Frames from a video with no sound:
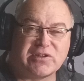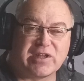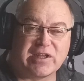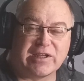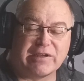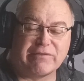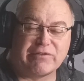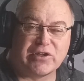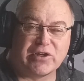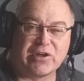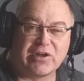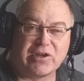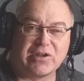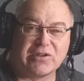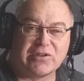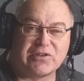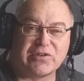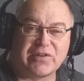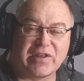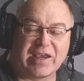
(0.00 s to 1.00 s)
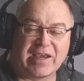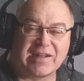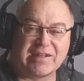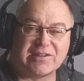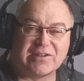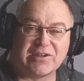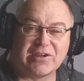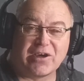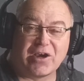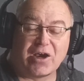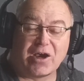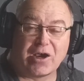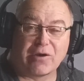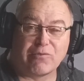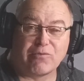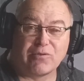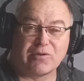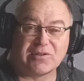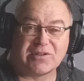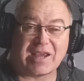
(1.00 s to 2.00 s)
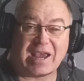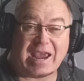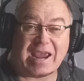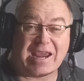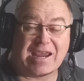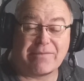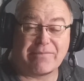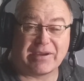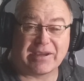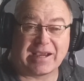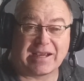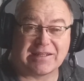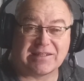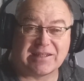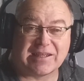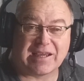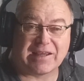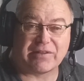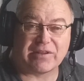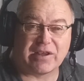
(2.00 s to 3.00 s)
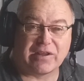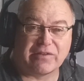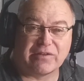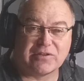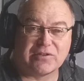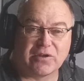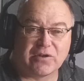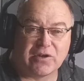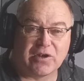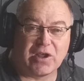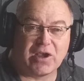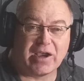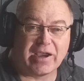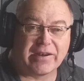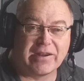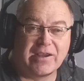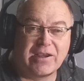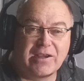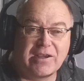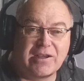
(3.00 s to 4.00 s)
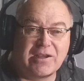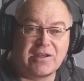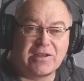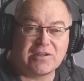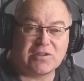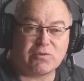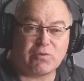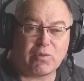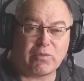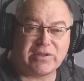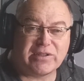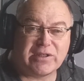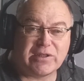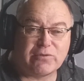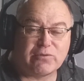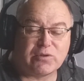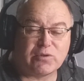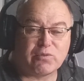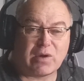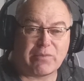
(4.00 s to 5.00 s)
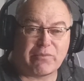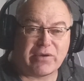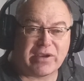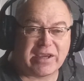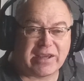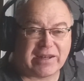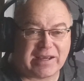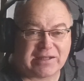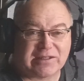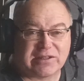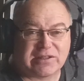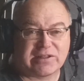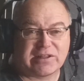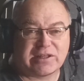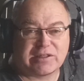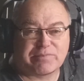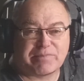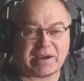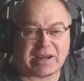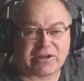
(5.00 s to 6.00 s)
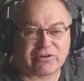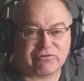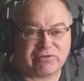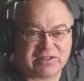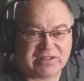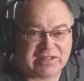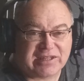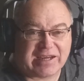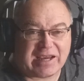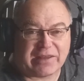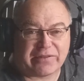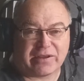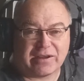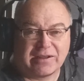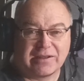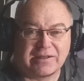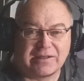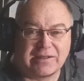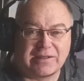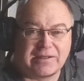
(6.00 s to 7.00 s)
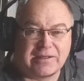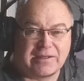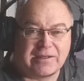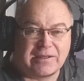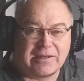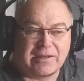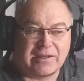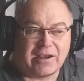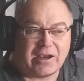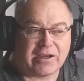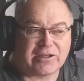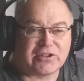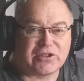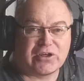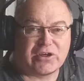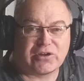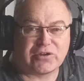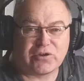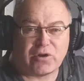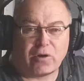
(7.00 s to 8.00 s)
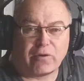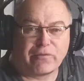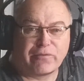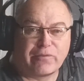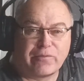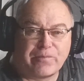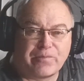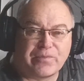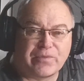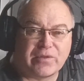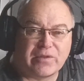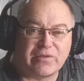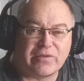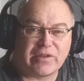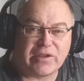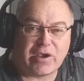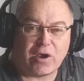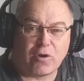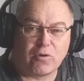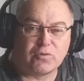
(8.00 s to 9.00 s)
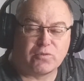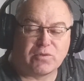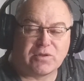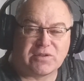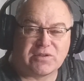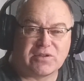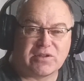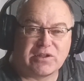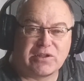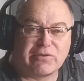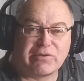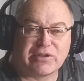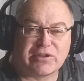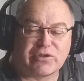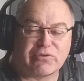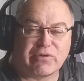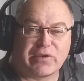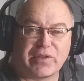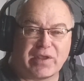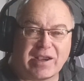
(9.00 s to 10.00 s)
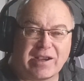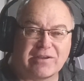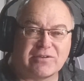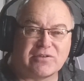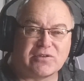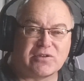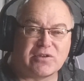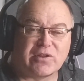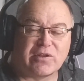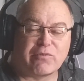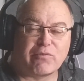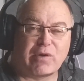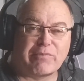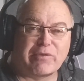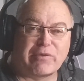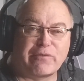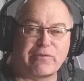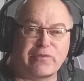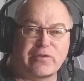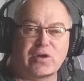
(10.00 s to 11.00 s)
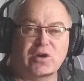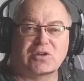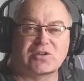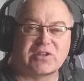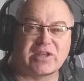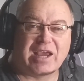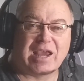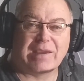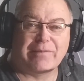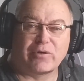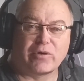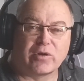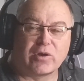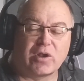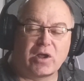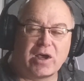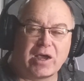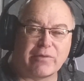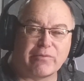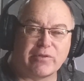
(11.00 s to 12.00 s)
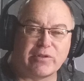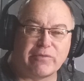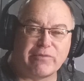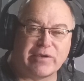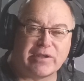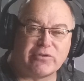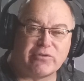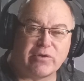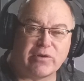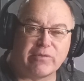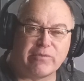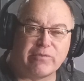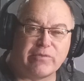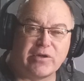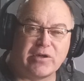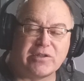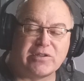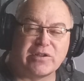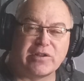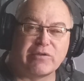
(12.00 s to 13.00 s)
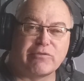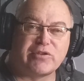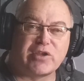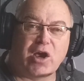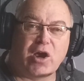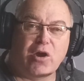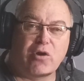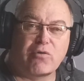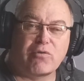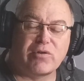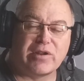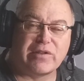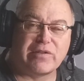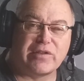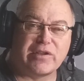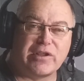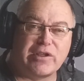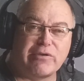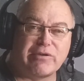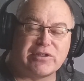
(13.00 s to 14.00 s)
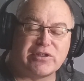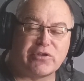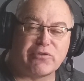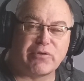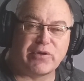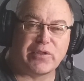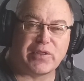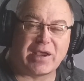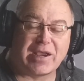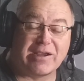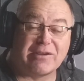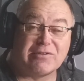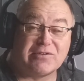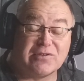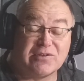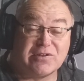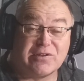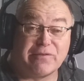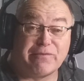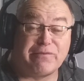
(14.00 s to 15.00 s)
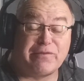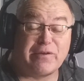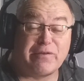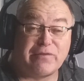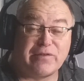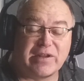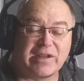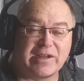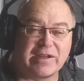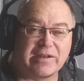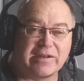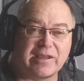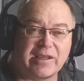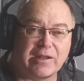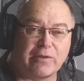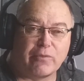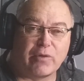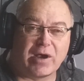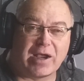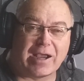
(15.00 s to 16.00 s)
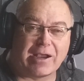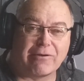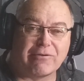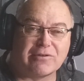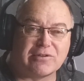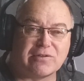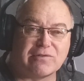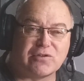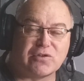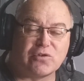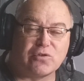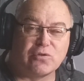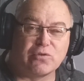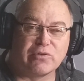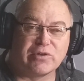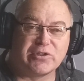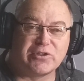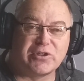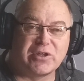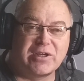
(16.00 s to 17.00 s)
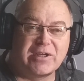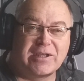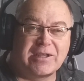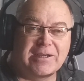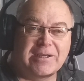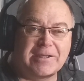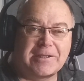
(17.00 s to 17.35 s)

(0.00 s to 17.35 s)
and state of charge that I was aiming at to get the others online. So what we did was when we connected these batteries together, I turned off the old ones, the US3000s, so that when we first came online with the Victron inverter, there was only the US3000s, the 15 kilowatt hours of storage.